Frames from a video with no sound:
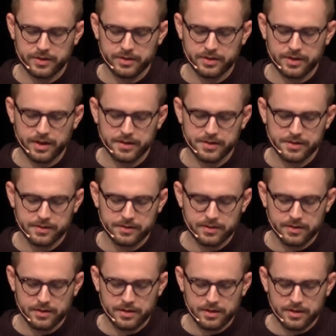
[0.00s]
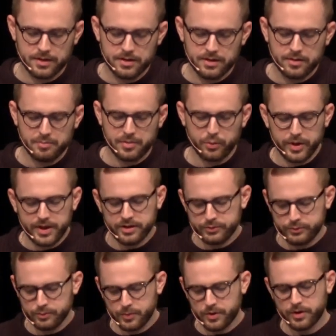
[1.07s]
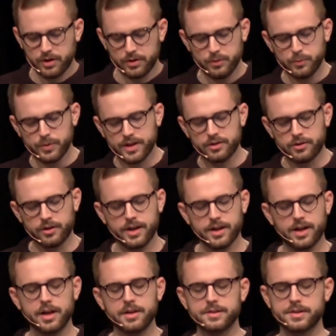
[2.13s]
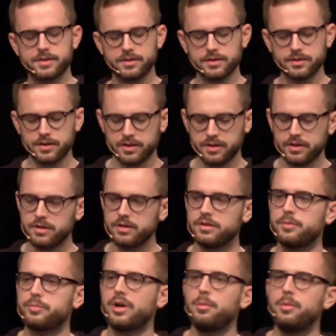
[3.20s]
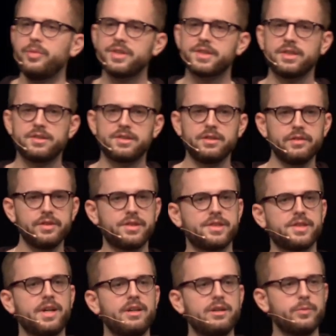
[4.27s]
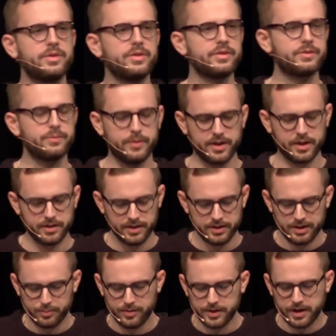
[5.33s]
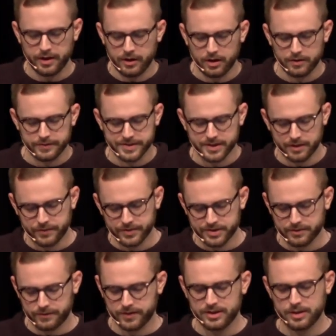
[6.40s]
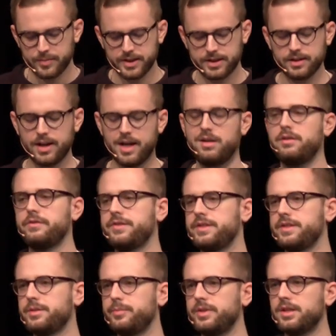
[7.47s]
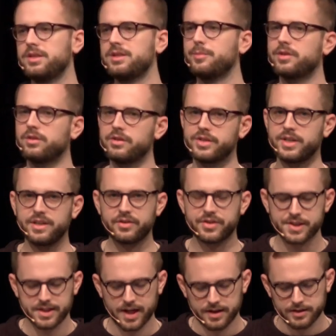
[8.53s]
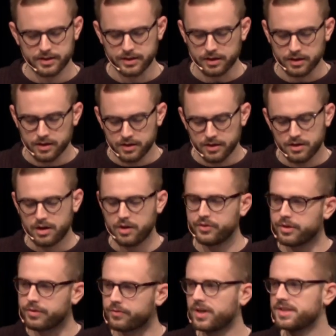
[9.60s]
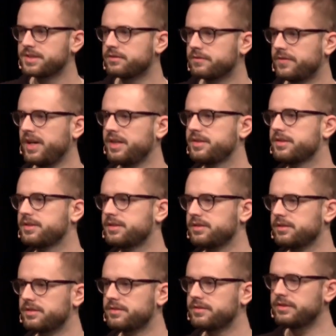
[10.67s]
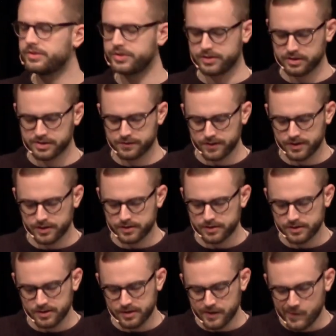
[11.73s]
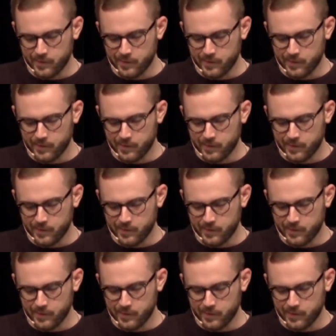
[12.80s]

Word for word: to recognize. But we can do more, we can organize. The problem is that civil society, which is what I deeply care of, suffers a fundamental lack of visibility, but also understanding of the threats it faces in this digital sphere